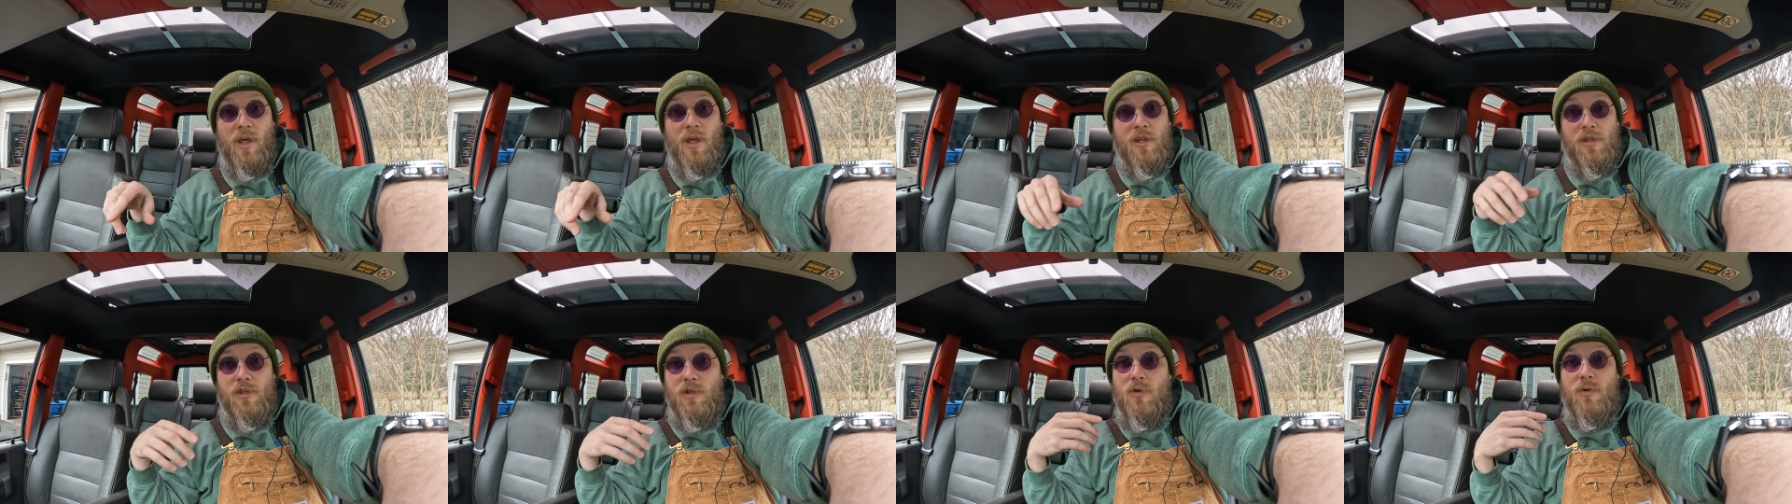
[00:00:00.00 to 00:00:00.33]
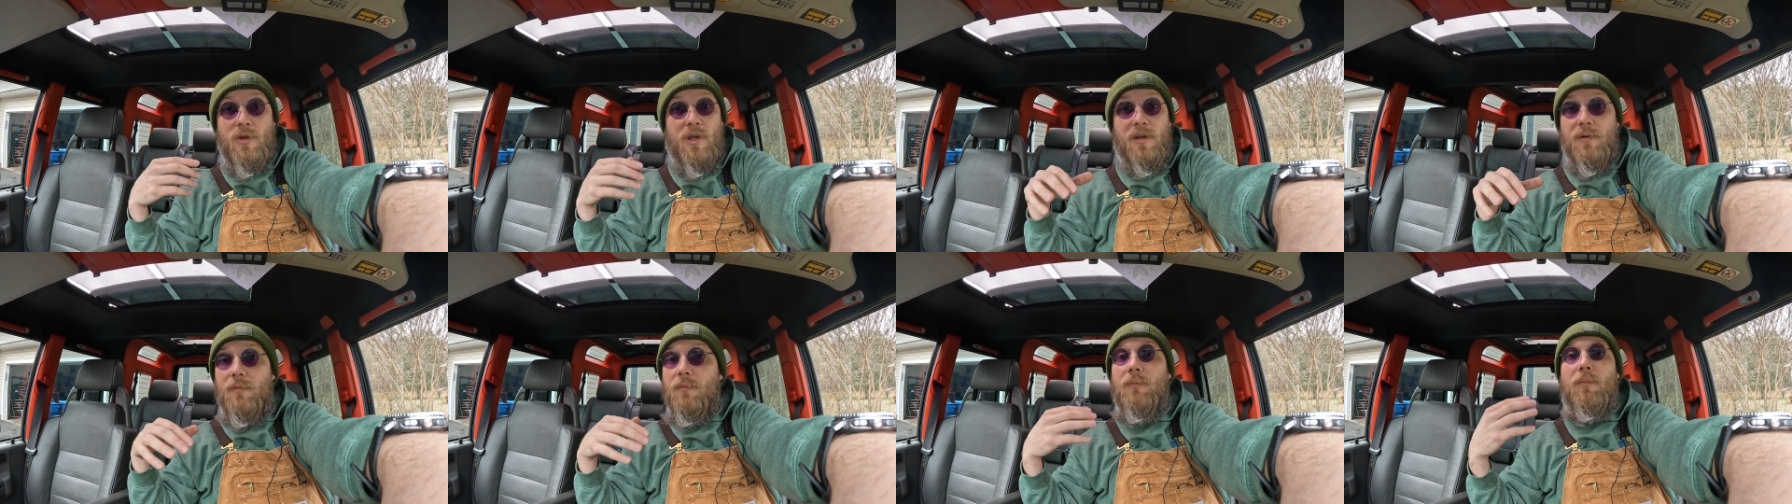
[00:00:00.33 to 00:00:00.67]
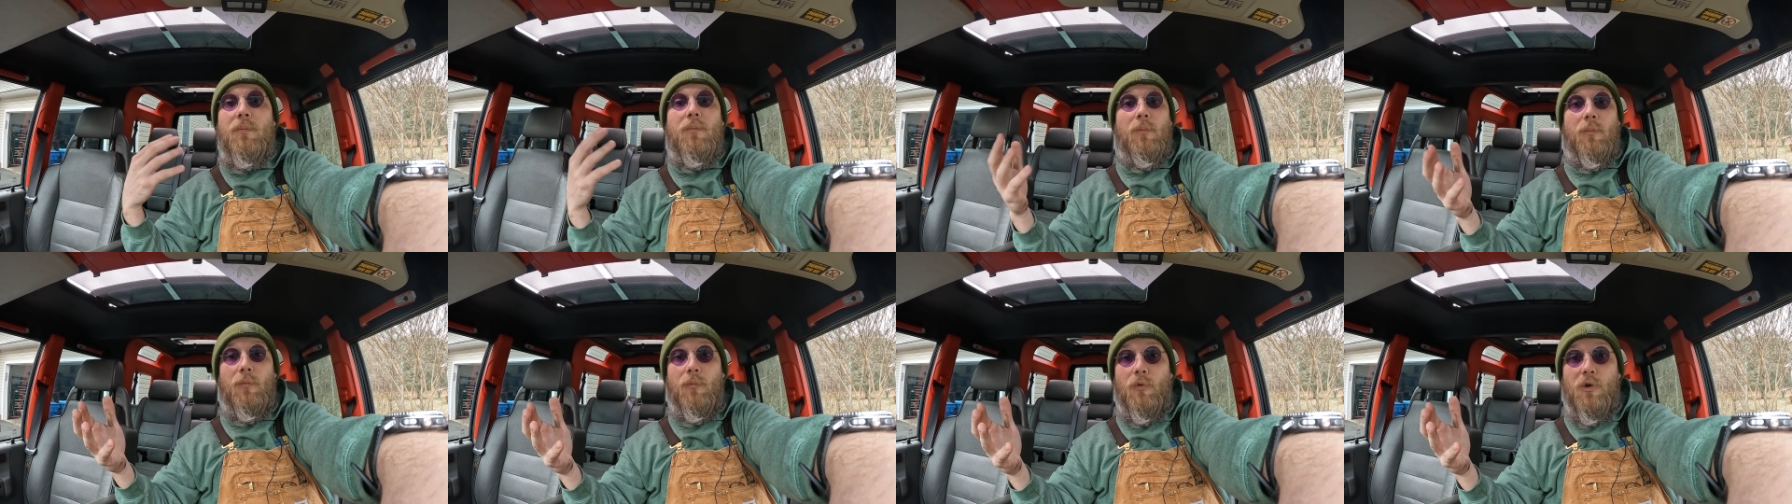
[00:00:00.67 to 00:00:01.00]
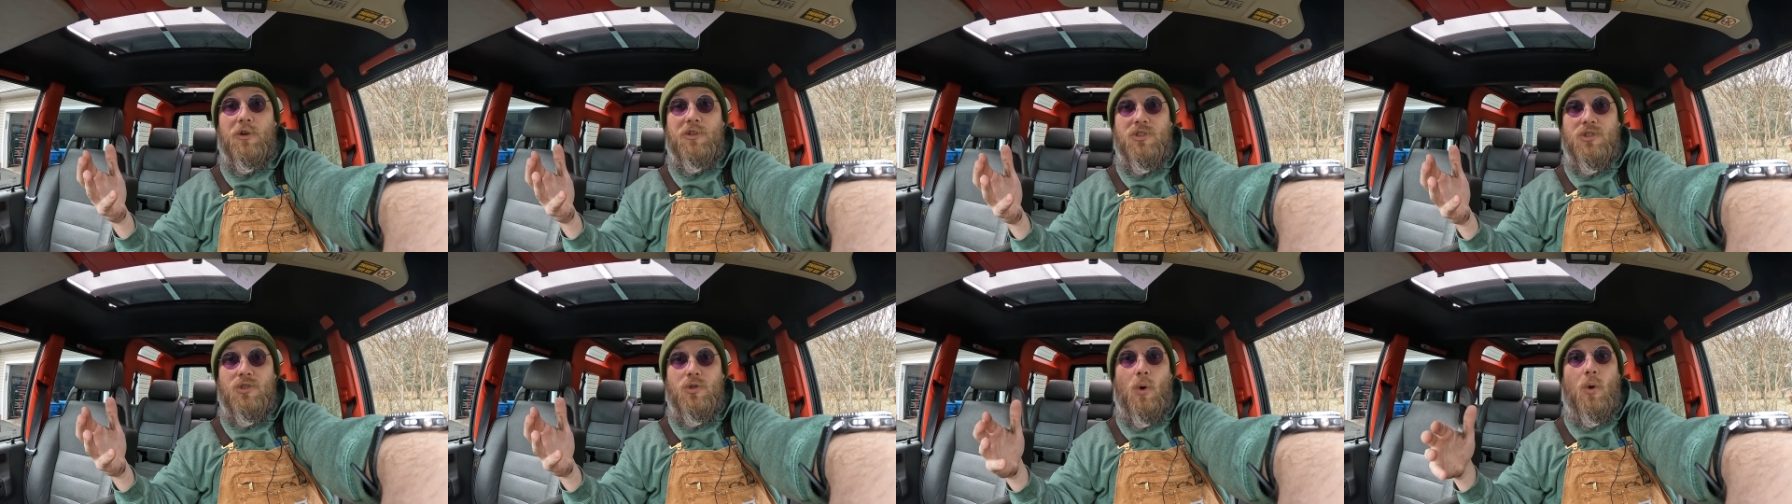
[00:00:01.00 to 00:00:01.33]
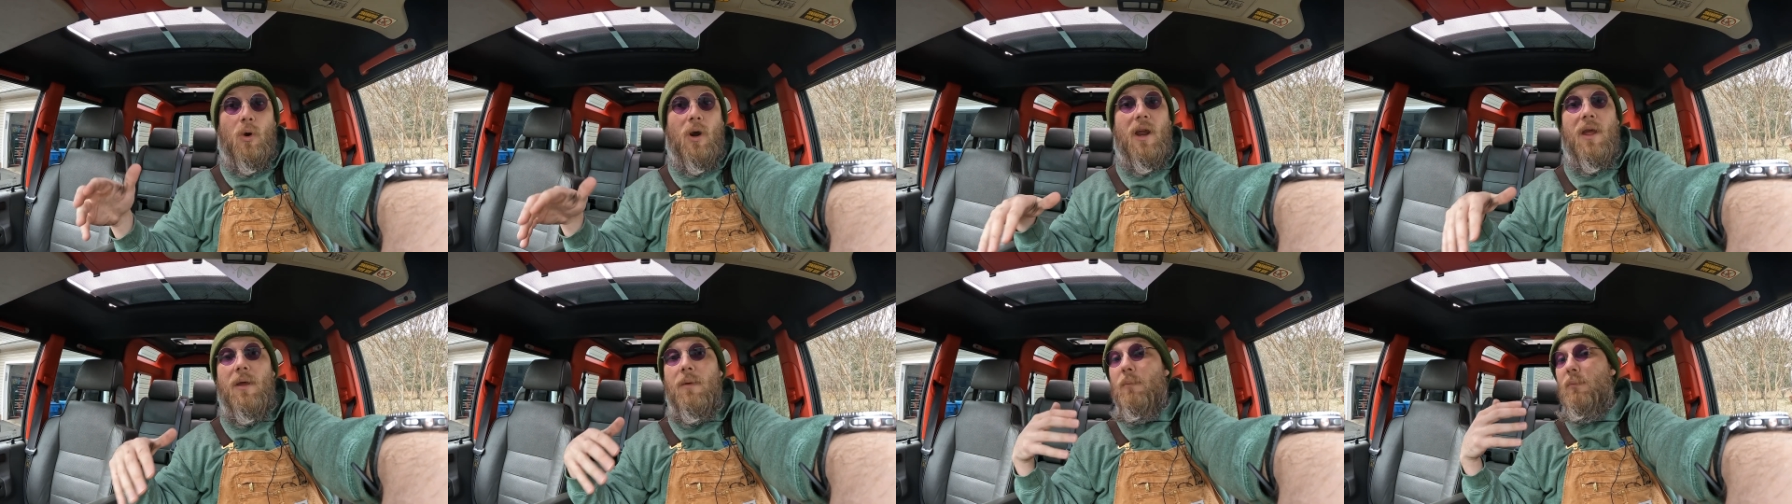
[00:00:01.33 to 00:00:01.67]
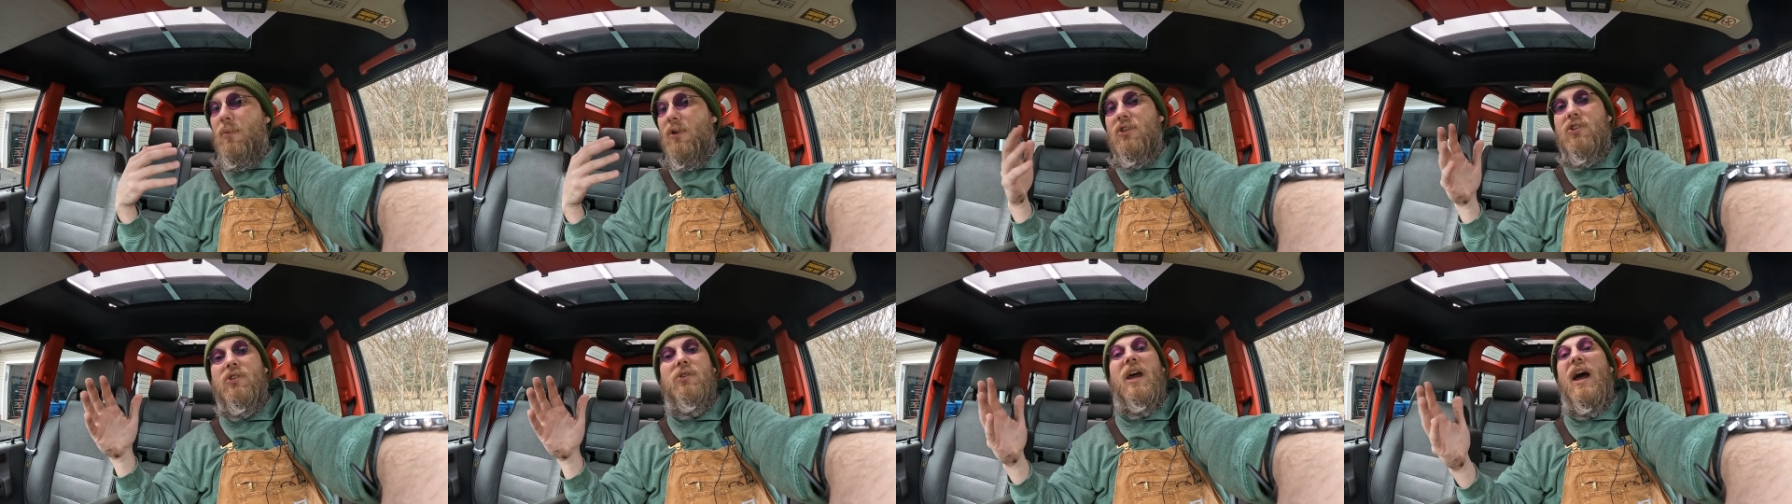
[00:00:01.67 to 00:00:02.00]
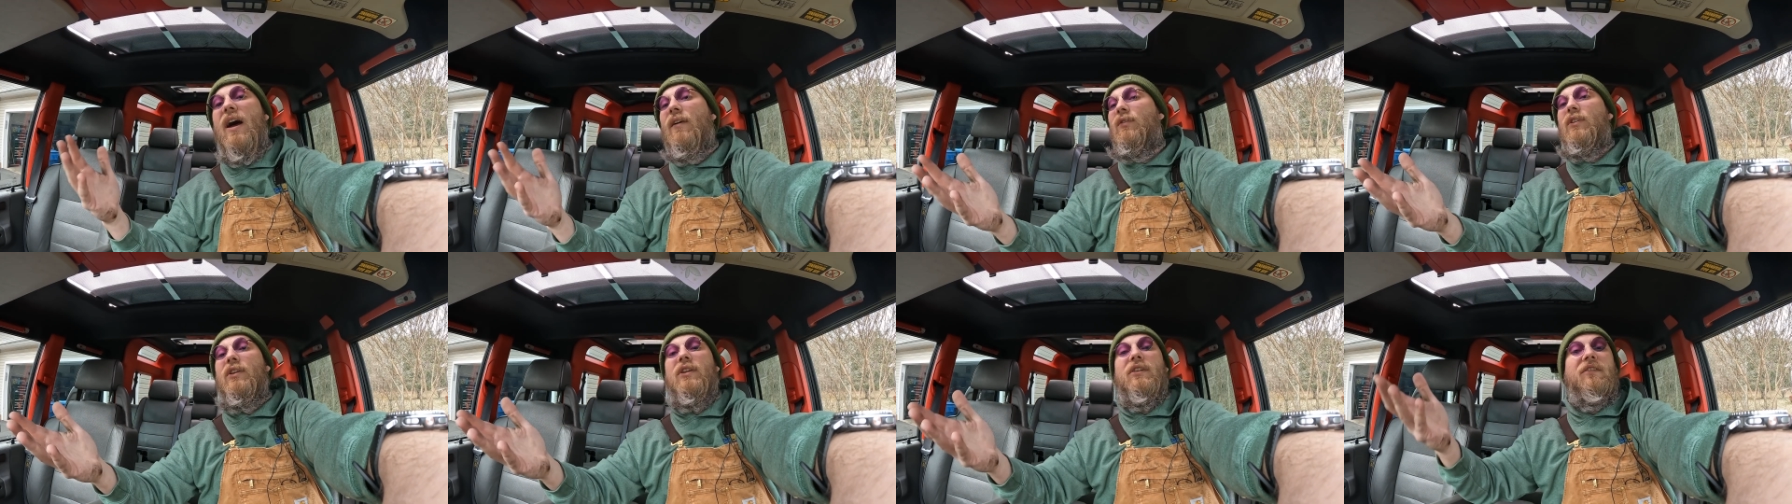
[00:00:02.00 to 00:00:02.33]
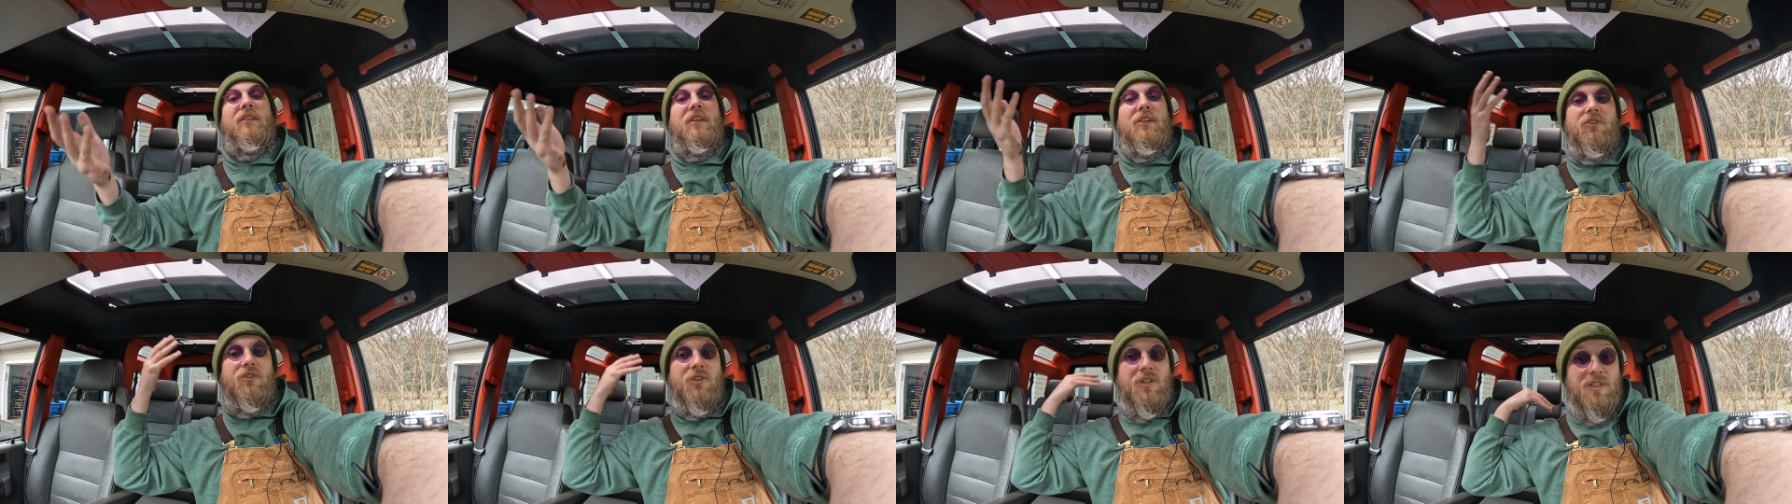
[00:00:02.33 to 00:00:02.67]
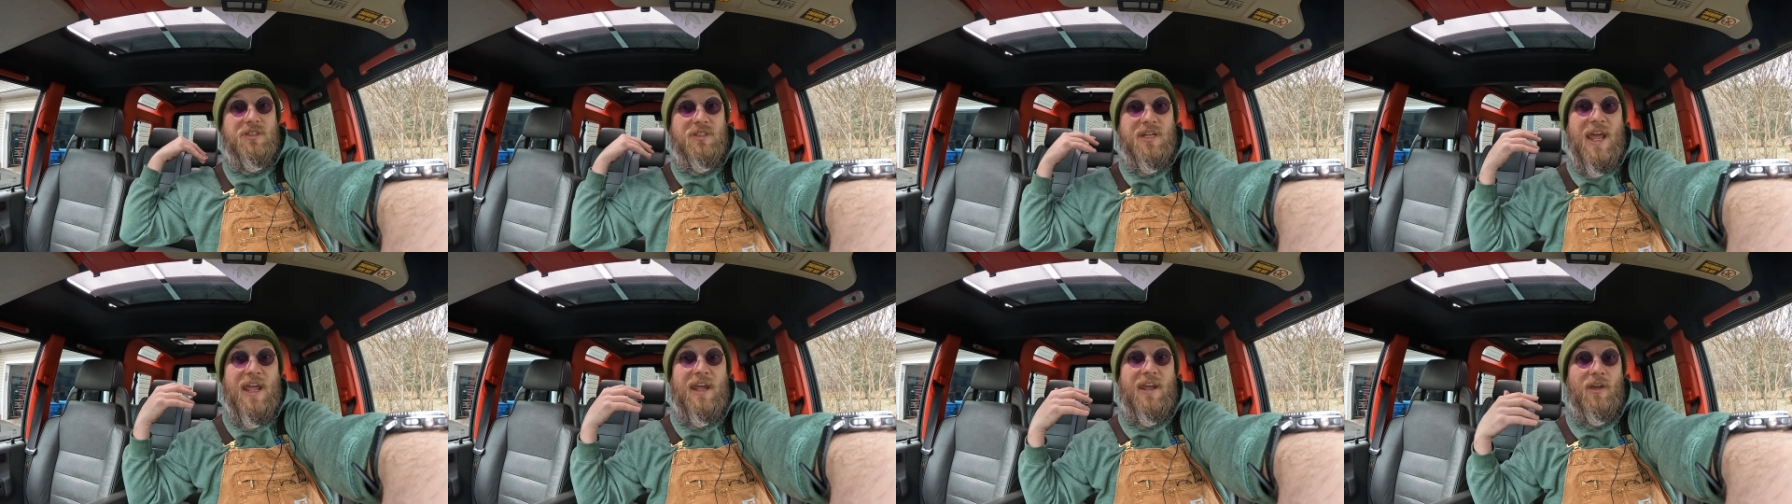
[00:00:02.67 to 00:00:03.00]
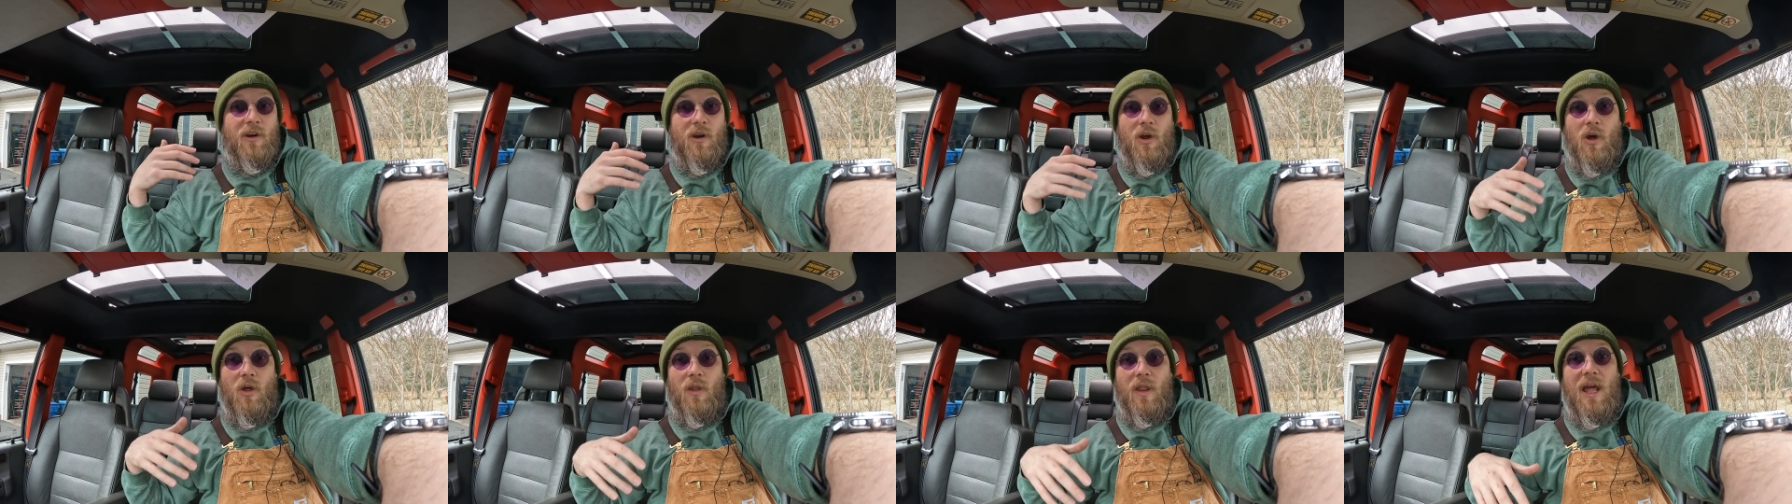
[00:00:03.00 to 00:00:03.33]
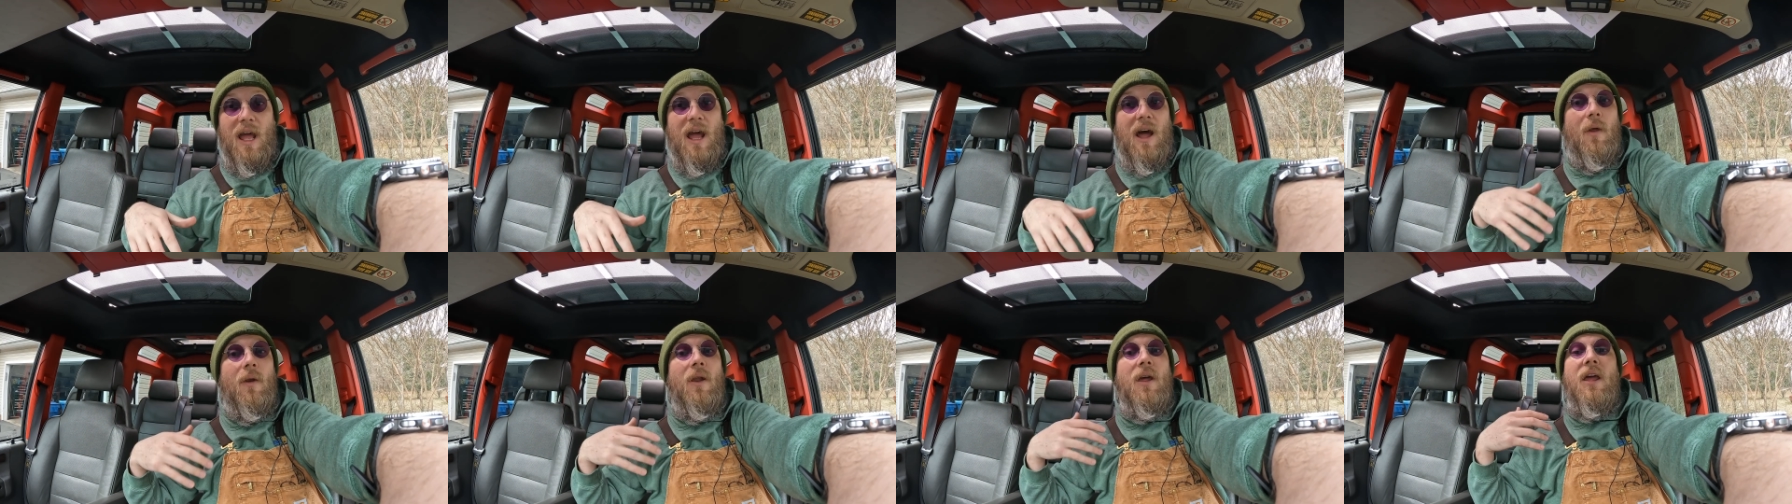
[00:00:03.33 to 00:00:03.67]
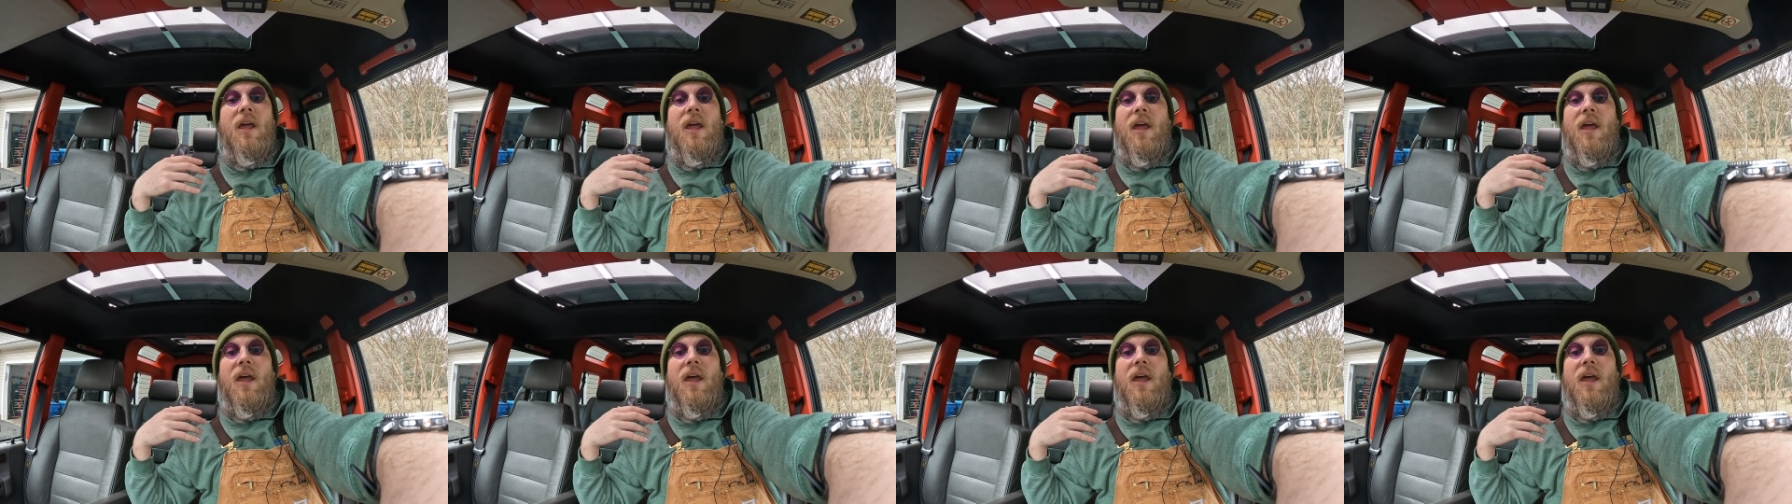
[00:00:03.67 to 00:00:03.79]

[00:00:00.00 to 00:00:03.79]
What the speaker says: You can restore it, but you have to essentially take it all out,